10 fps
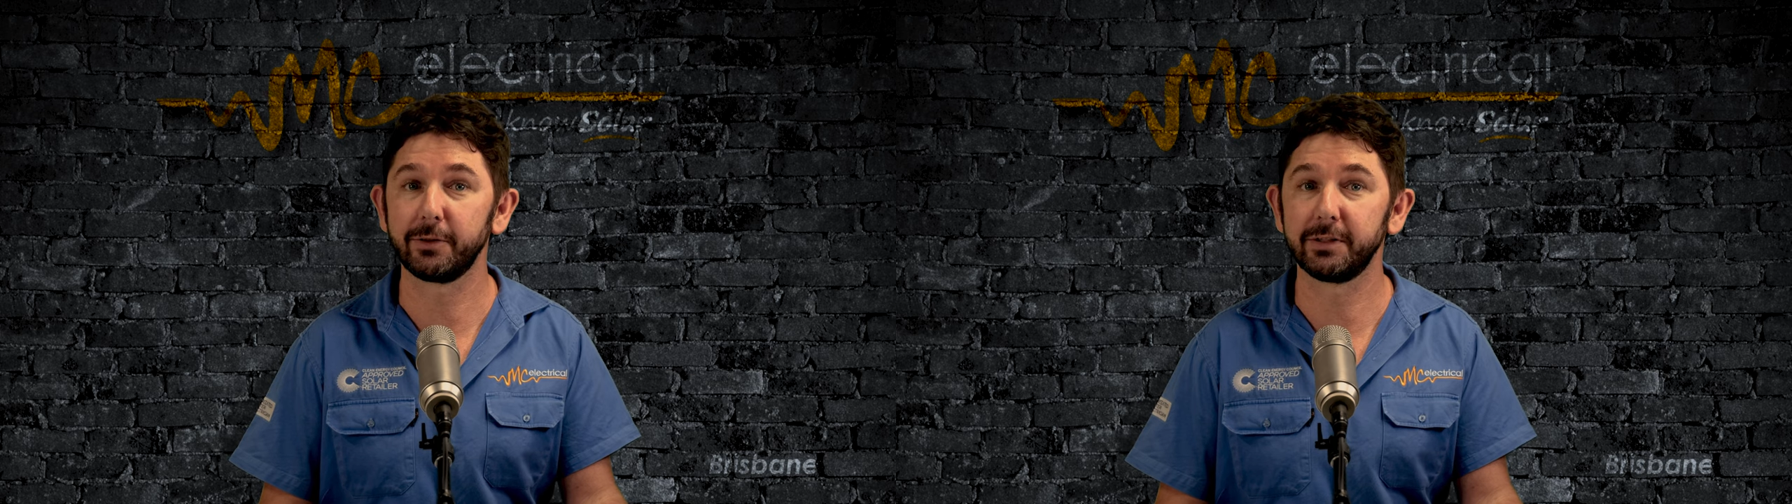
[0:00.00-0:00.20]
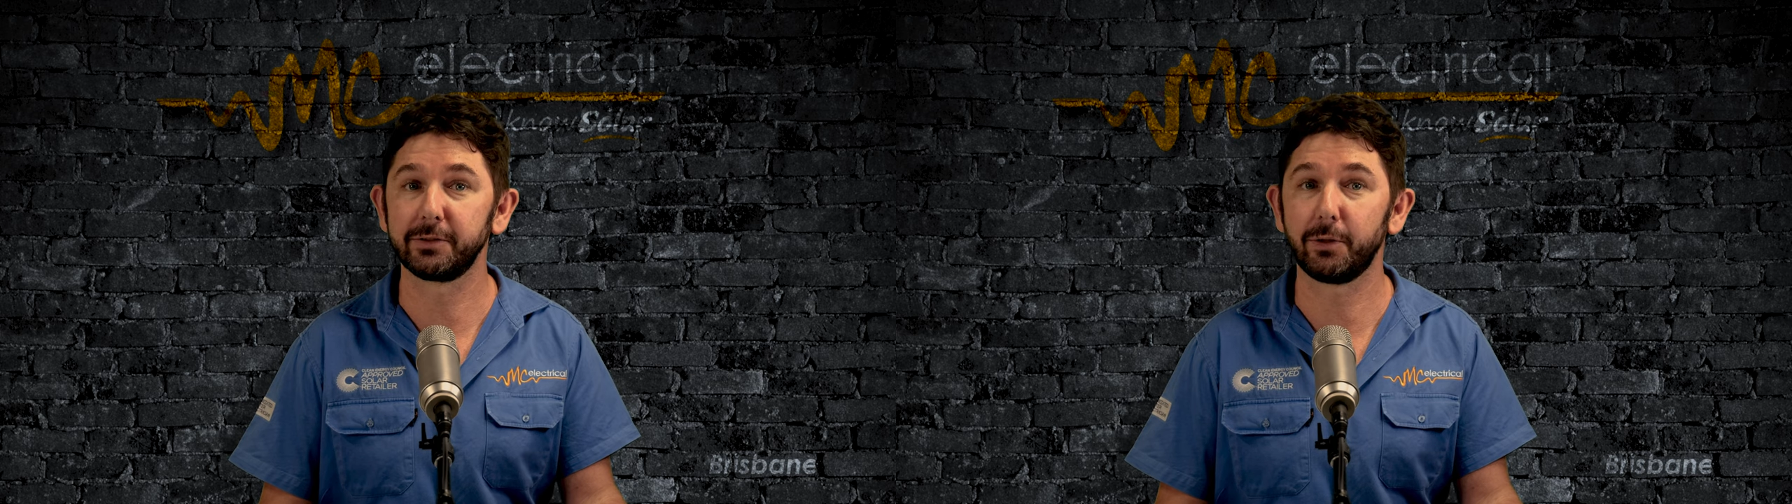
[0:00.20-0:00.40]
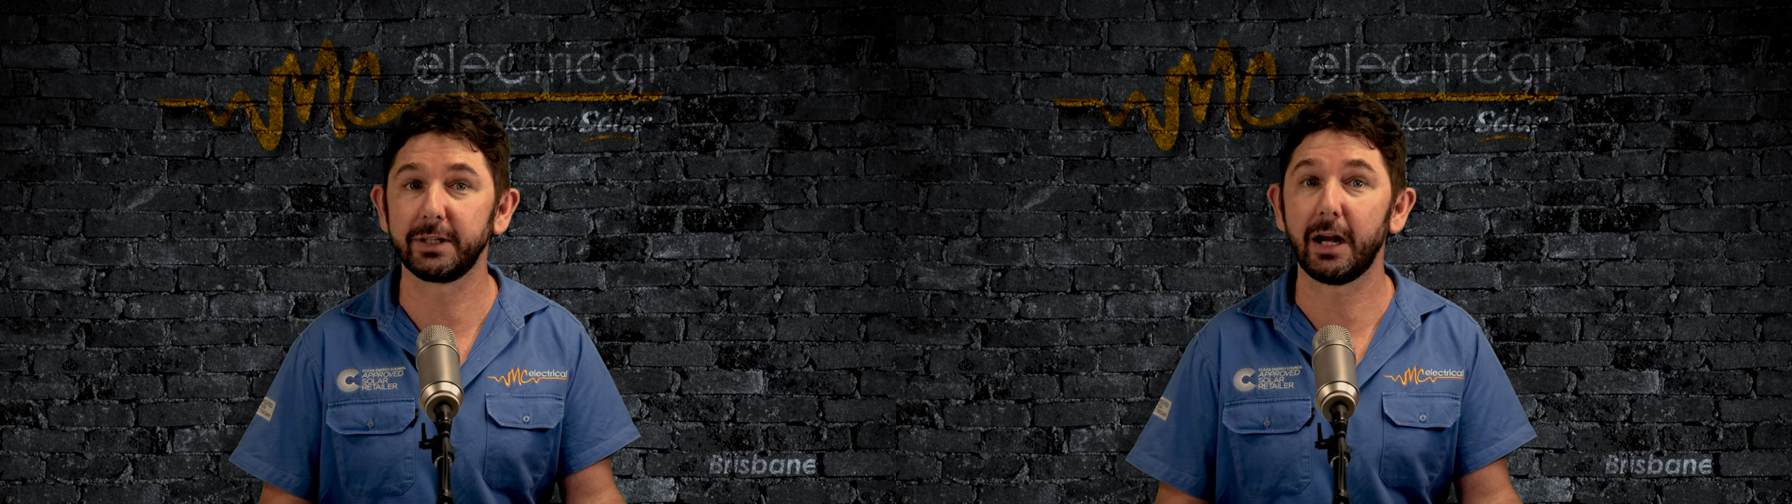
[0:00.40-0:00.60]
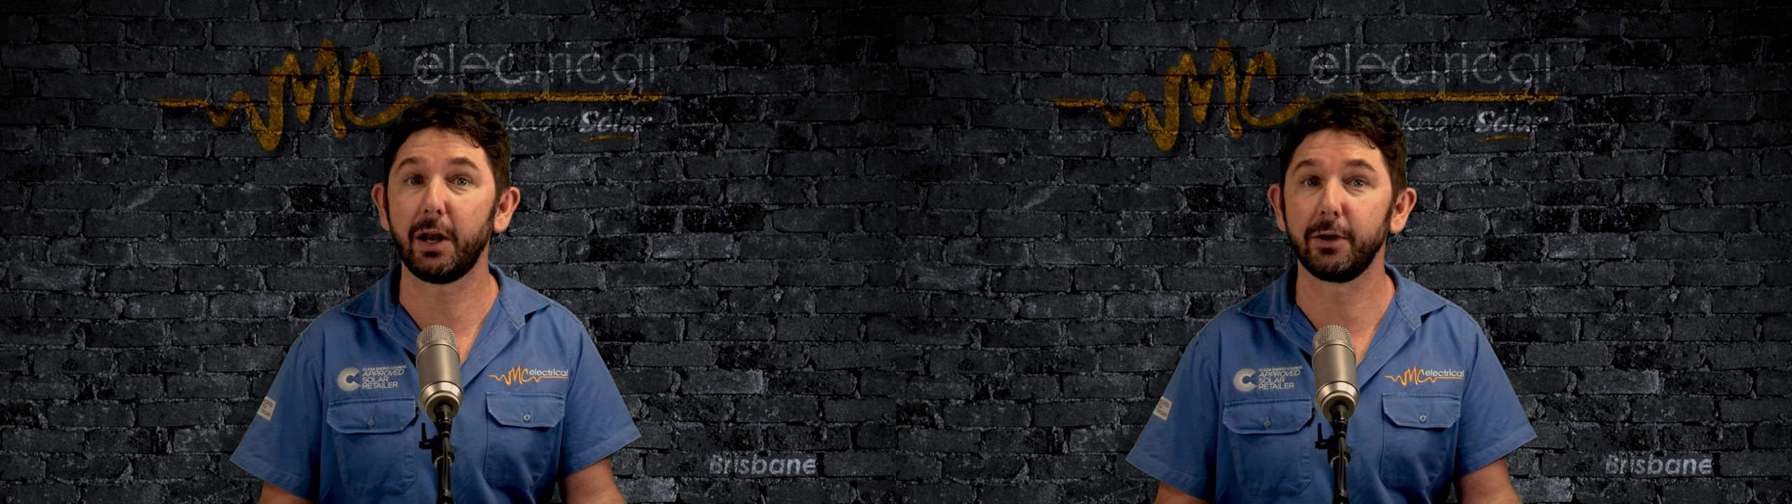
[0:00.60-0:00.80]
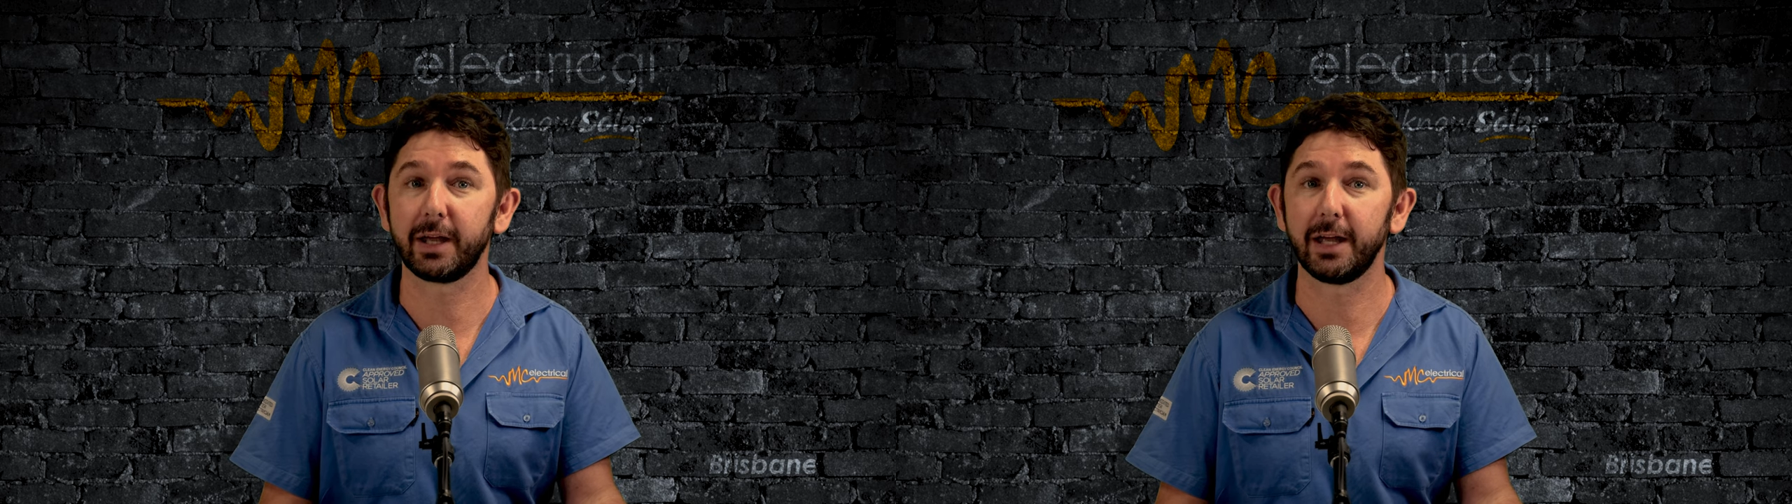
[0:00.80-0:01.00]
installed in a
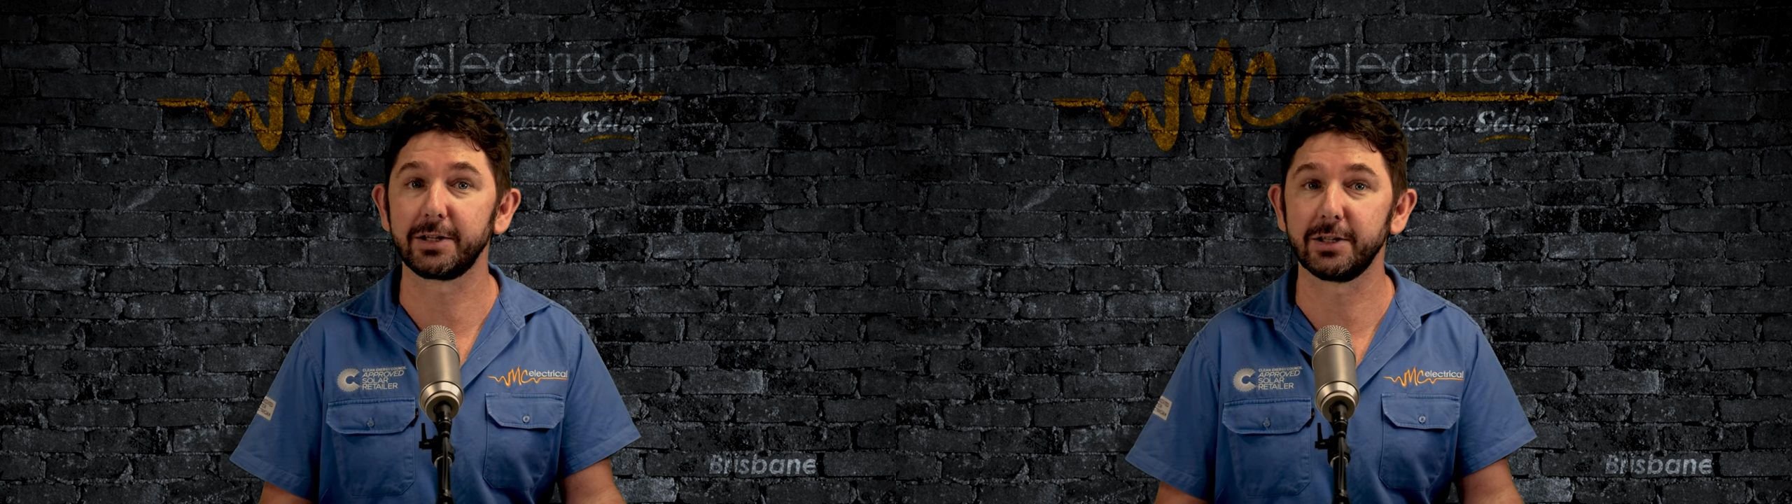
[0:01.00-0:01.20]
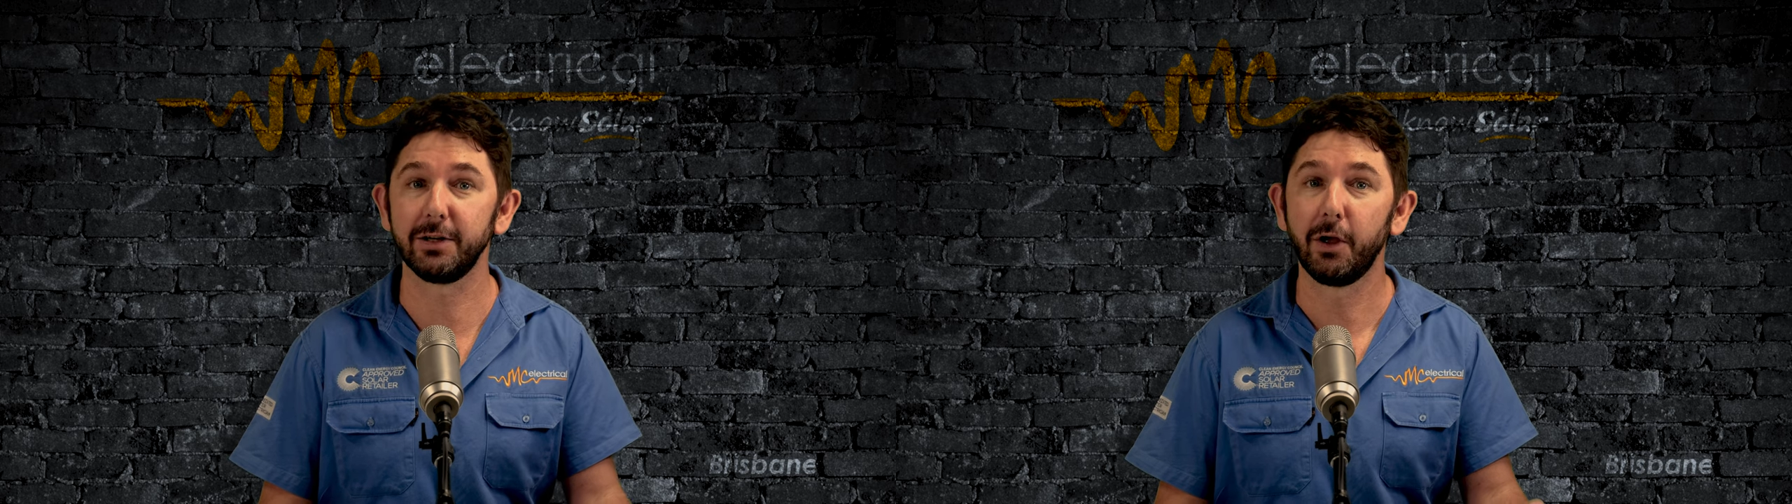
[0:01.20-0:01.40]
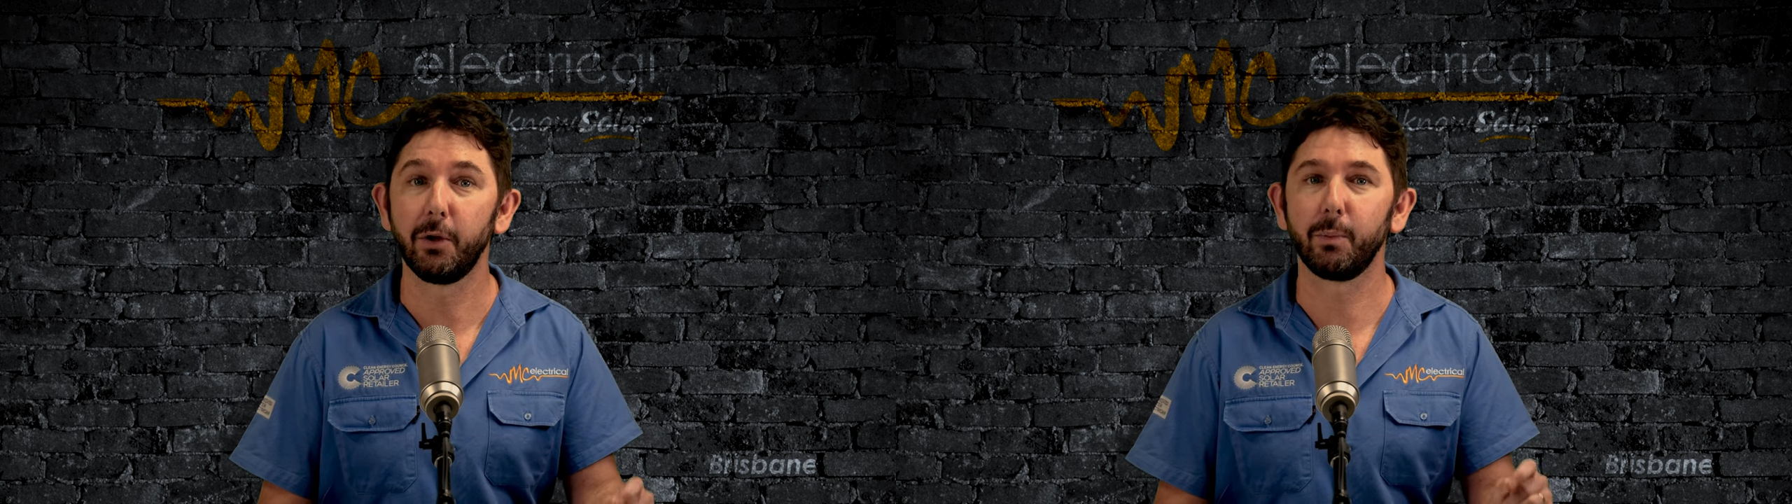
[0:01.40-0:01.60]
location